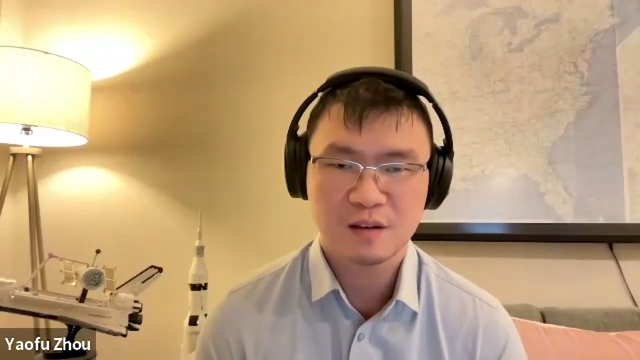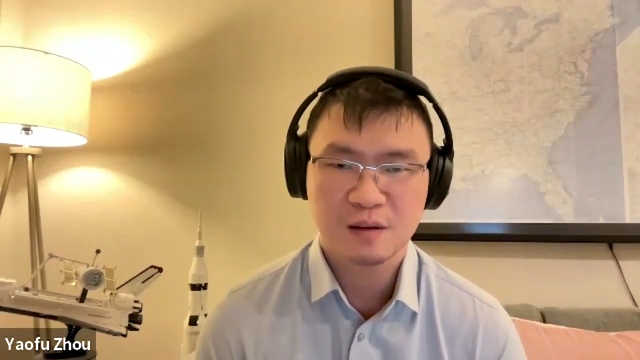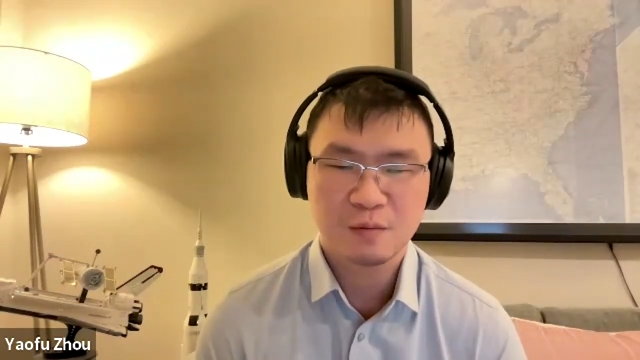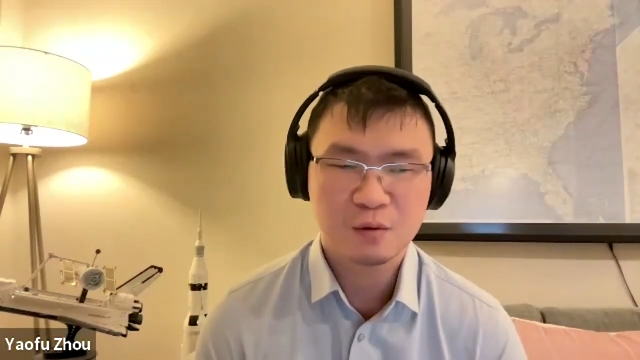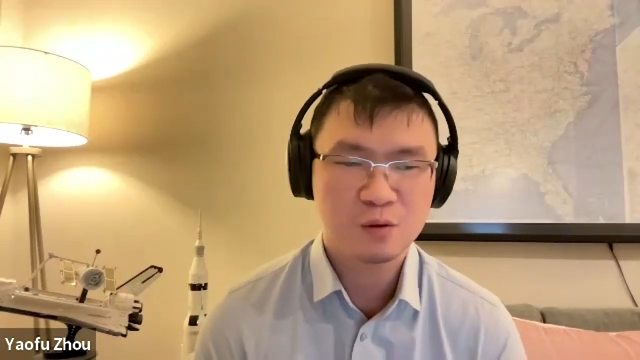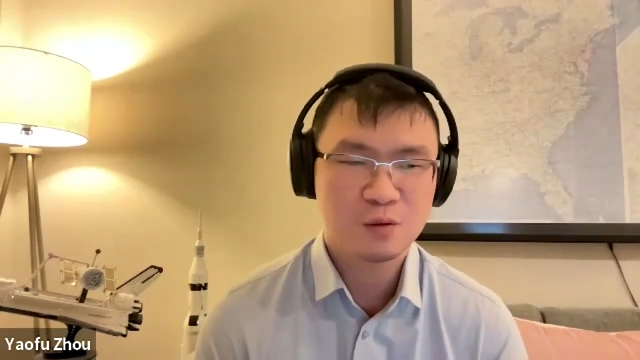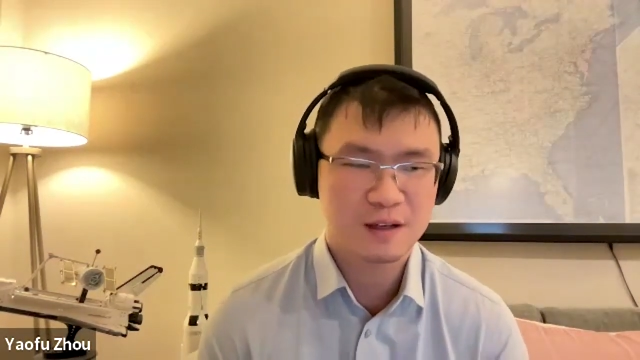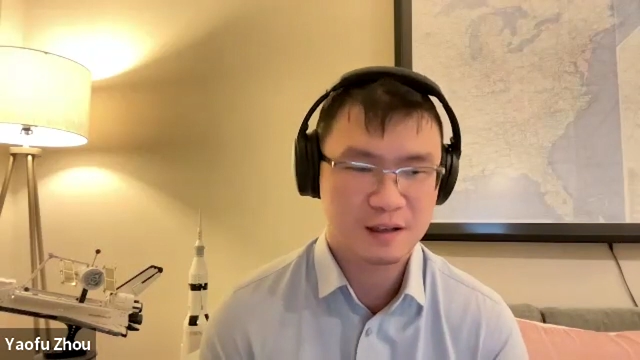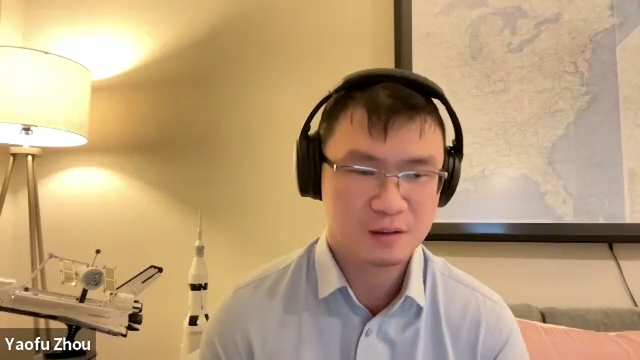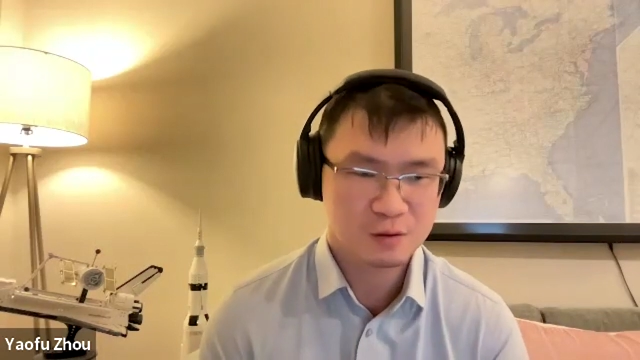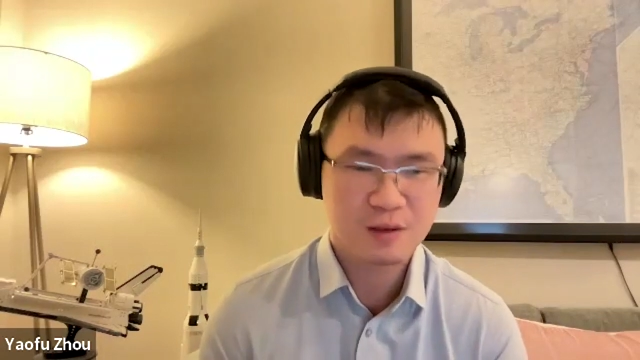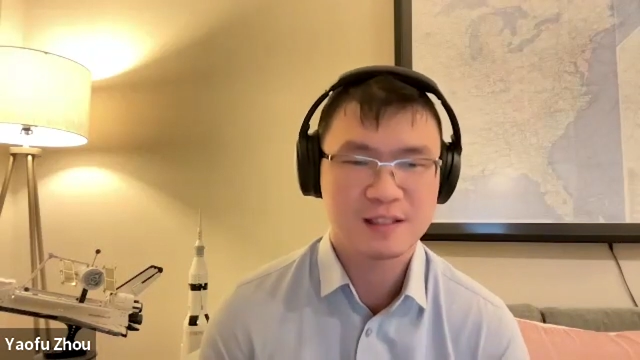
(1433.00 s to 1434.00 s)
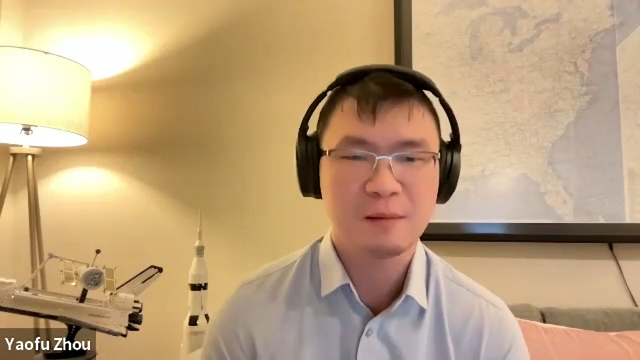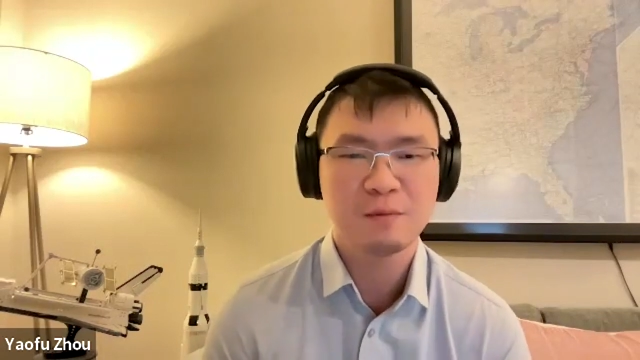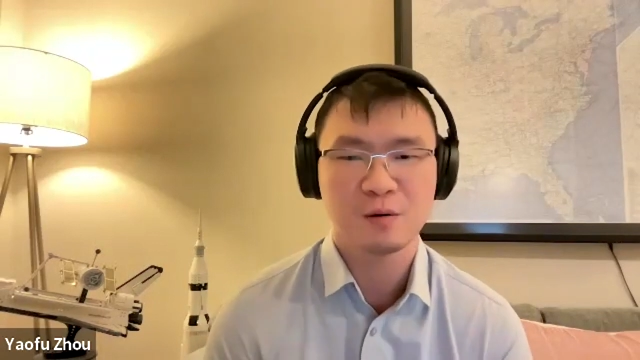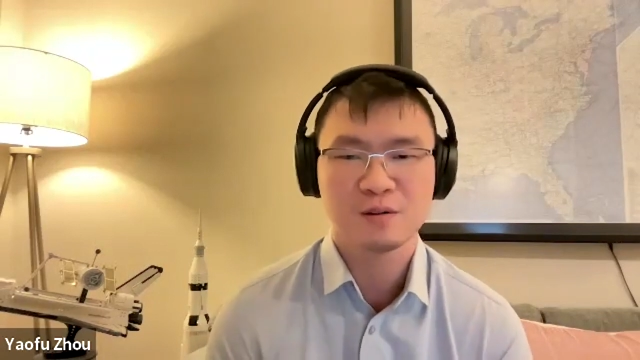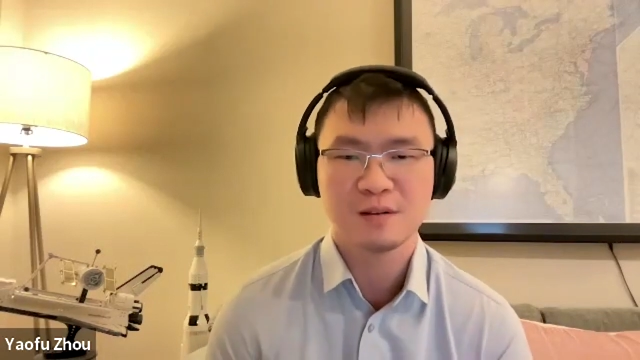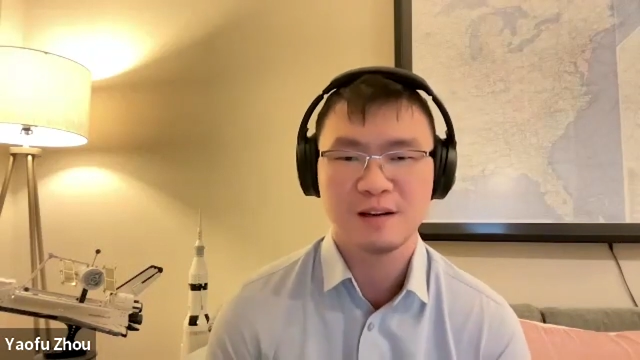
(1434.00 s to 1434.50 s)
give you two
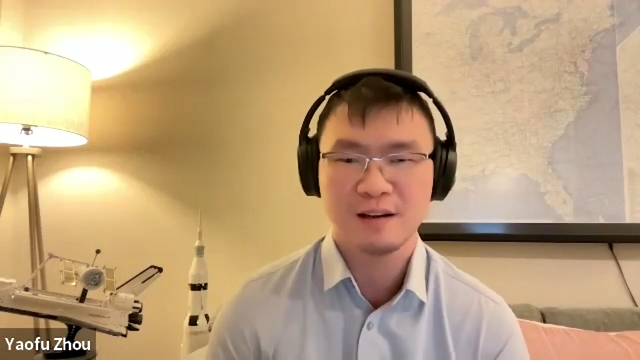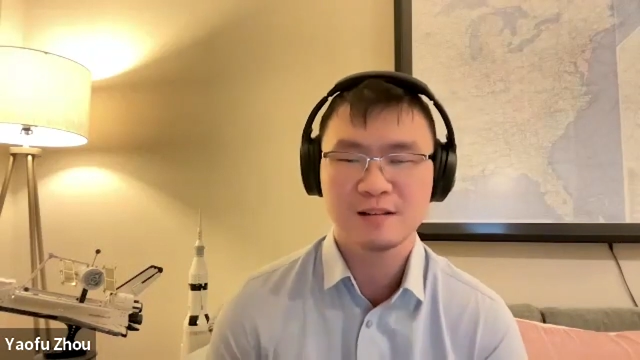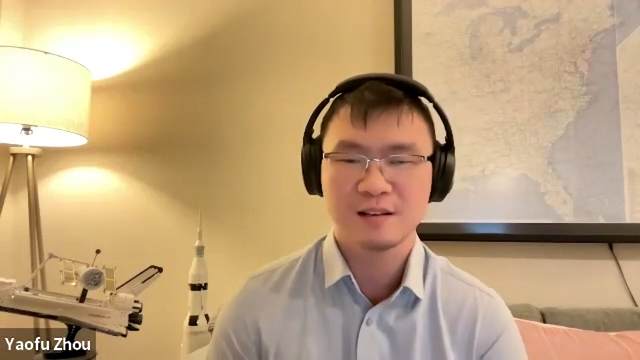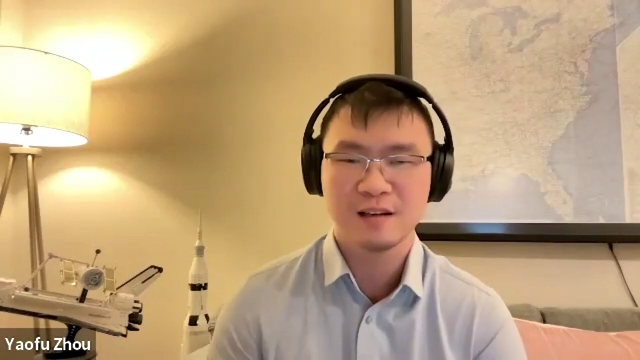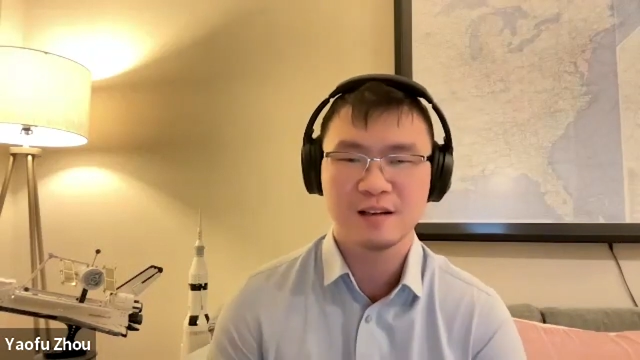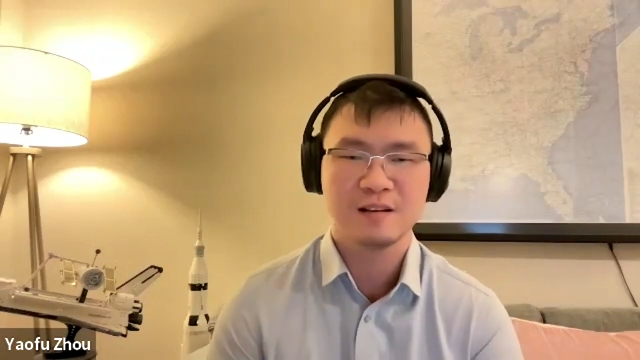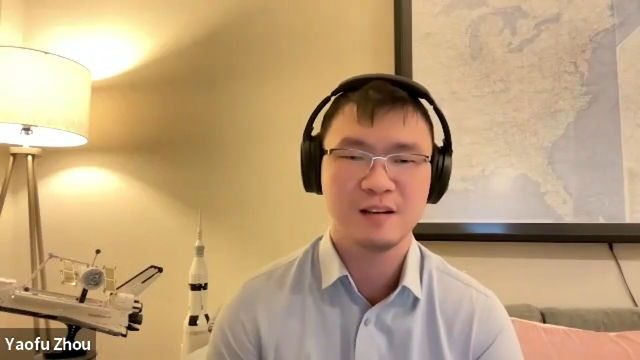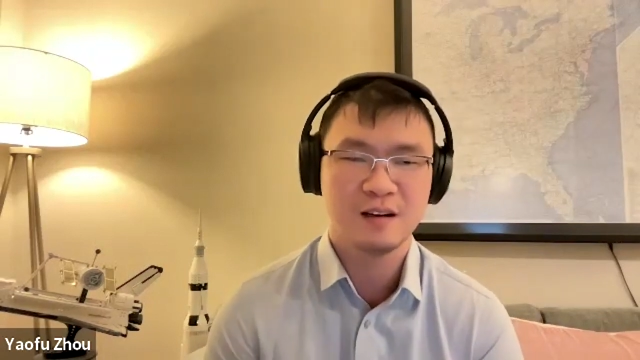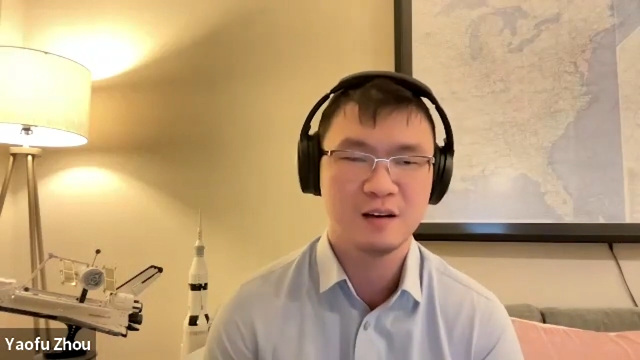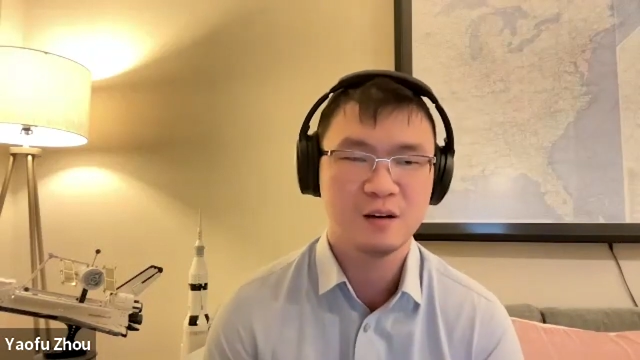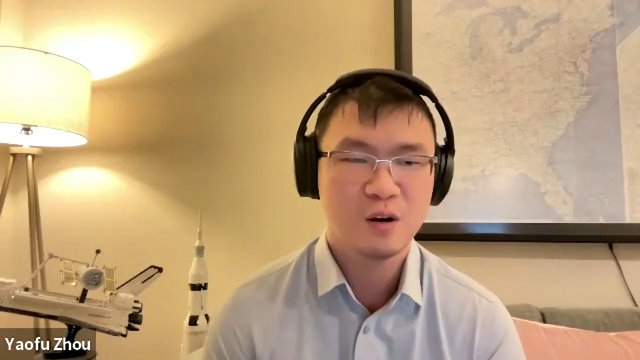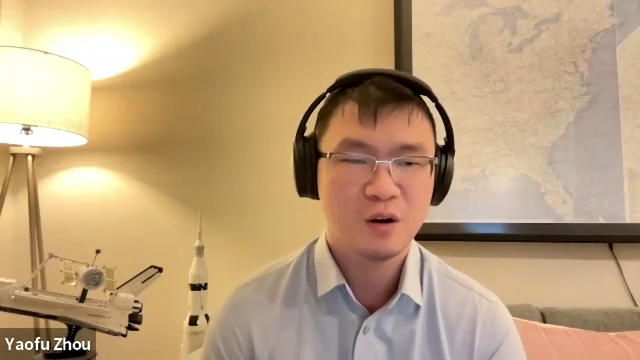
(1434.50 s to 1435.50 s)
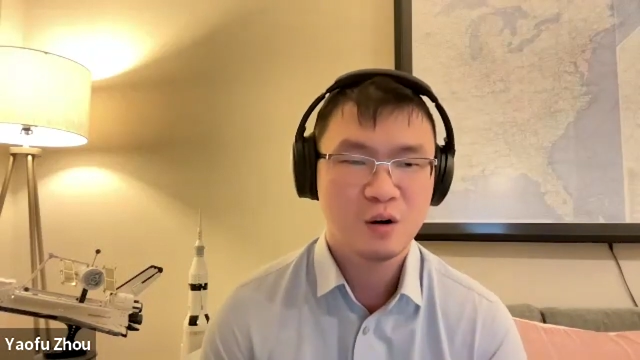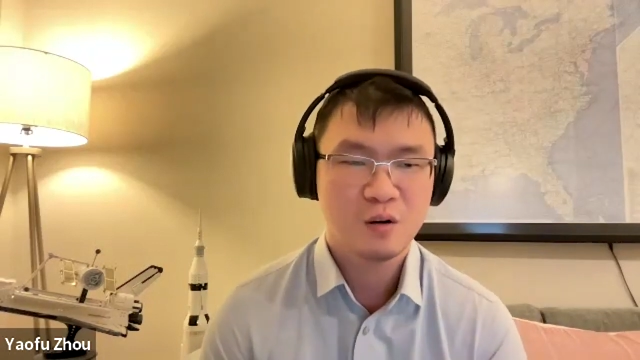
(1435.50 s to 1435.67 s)
examples. Let's say in